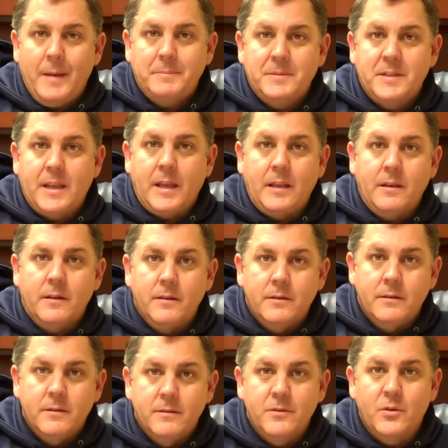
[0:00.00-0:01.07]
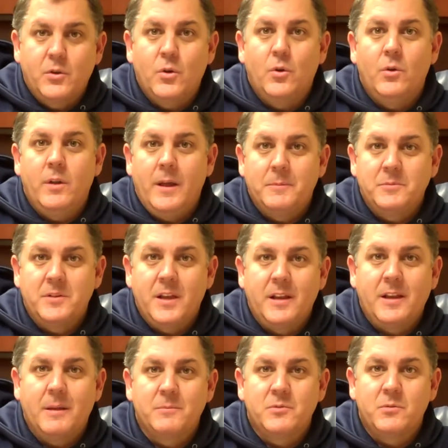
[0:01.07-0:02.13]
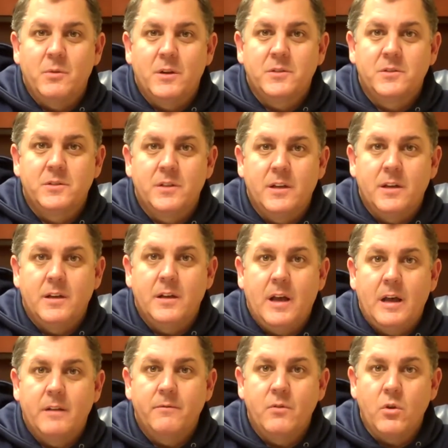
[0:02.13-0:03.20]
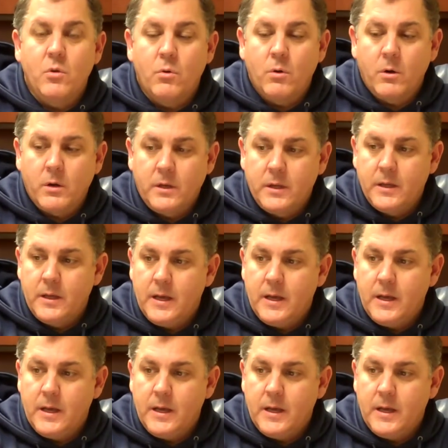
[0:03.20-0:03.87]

Epstein. Nicole Epstein comes to us uh, out of New York,